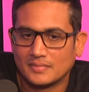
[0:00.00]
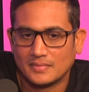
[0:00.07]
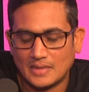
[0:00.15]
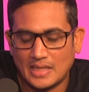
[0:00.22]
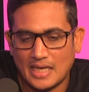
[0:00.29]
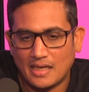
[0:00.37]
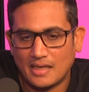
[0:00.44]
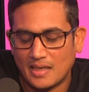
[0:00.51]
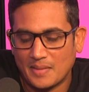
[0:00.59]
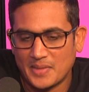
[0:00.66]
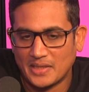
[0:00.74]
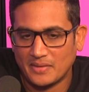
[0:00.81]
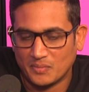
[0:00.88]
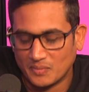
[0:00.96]
Yeah, I
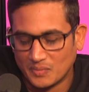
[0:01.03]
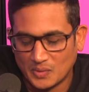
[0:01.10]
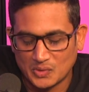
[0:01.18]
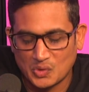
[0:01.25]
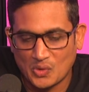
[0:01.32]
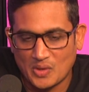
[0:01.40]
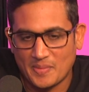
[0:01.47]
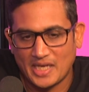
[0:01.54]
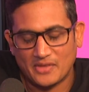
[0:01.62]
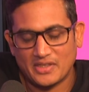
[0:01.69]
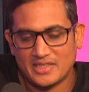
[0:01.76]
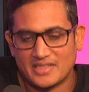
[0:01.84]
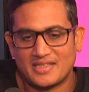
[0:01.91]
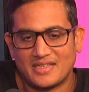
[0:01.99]
mean, we'll talk about
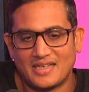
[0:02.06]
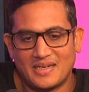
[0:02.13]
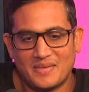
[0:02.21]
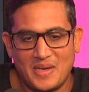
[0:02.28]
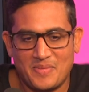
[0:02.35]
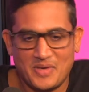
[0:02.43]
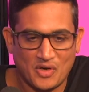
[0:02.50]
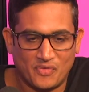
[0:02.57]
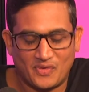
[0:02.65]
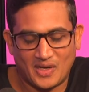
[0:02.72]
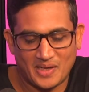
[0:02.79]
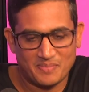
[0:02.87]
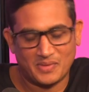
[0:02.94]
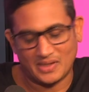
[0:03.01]
this maybe
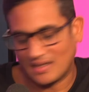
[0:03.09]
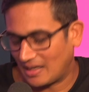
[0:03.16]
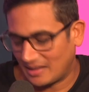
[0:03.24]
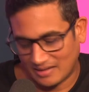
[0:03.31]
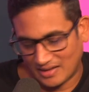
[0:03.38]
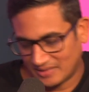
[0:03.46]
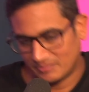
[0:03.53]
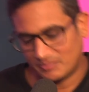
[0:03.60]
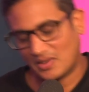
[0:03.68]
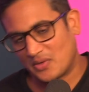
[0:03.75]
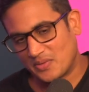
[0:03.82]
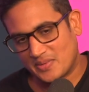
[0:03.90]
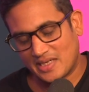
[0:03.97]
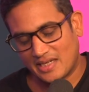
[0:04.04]
offline, but I
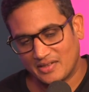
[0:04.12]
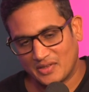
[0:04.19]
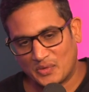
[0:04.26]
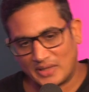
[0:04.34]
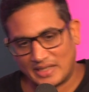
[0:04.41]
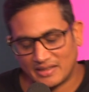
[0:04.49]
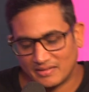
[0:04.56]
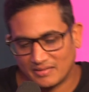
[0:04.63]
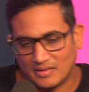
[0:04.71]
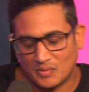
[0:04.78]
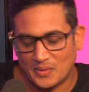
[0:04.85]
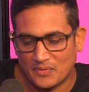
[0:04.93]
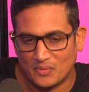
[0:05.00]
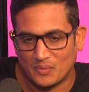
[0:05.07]
100% agree. And
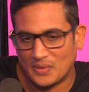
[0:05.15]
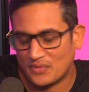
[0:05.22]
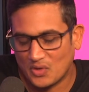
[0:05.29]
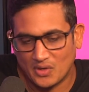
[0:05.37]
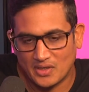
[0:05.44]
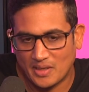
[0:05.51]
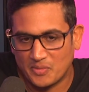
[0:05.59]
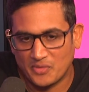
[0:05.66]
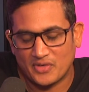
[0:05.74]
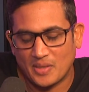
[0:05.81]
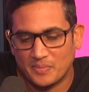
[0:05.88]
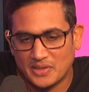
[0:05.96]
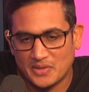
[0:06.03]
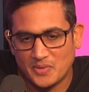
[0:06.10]
we've got a number of
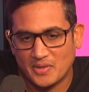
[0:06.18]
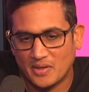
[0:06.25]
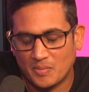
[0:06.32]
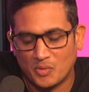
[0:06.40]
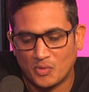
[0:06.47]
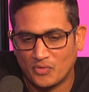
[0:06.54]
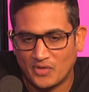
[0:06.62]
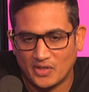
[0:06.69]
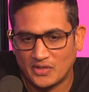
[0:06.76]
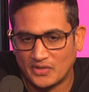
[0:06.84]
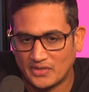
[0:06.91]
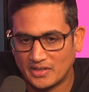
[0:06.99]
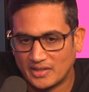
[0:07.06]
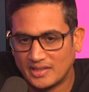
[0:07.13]
companies in our portfolio
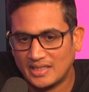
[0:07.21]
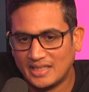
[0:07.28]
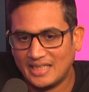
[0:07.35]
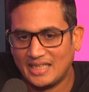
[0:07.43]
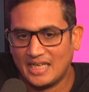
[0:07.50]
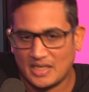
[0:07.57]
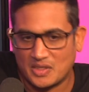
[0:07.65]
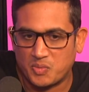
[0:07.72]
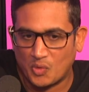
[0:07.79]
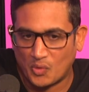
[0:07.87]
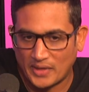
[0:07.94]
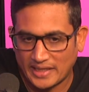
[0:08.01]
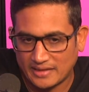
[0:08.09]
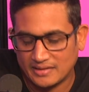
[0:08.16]
that are
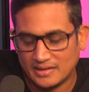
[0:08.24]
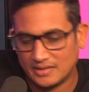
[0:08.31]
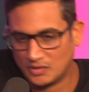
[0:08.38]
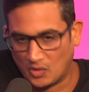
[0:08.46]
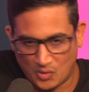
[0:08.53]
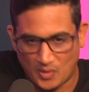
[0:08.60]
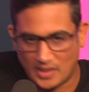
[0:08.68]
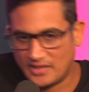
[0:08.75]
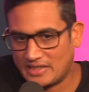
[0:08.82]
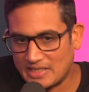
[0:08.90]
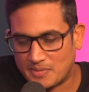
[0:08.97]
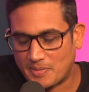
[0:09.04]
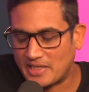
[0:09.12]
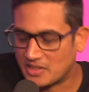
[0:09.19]
exploring not quite
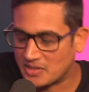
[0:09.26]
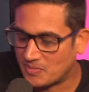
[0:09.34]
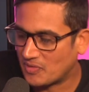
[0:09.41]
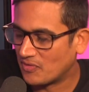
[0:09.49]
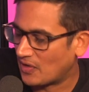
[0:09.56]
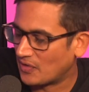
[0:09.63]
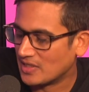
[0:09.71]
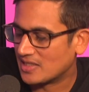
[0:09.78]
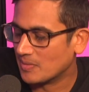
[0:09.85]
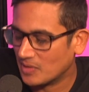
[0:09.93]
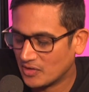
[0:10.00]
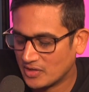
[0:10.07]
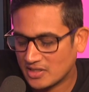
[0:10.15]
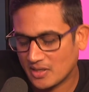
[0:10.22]
these spaces, but very
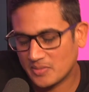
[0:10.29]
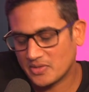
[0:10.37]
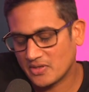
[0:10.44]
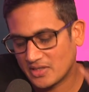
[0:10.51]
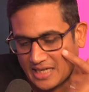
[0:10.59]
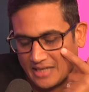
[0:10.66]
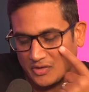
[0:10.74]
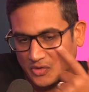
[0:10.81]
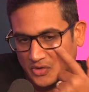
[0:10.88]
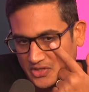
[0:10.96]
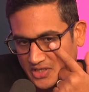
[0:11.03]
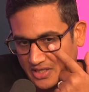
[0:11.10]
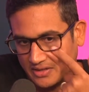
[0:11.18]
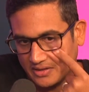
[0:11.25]
similar in terms of the
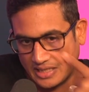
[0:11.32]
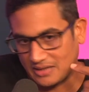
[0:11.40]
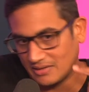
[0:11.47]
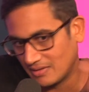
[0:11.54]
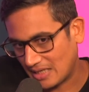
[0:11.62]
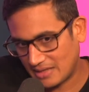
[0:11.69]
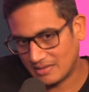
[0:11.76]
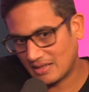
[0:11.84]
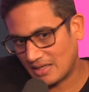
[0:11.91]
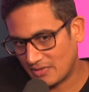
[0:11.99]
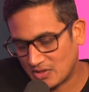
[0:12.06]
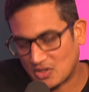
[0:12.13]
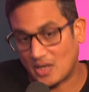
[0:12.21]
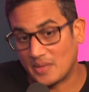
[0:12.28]
technology and
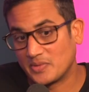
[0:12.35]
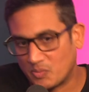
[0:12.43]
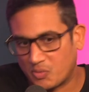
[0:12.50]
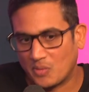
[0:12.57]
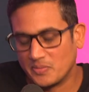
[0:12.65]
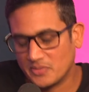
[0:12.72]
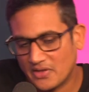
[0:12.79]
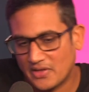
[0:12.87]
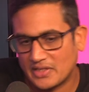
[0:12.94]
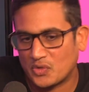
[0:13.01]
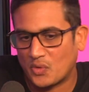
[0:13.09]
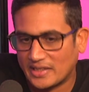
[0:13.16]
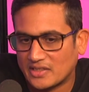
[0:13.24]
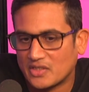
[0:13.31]
the types of problems that they're
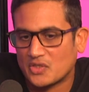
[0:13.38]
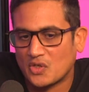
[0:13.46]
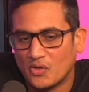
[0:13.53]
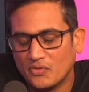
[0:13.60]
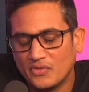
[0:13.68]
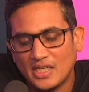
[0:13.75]
trying to solve.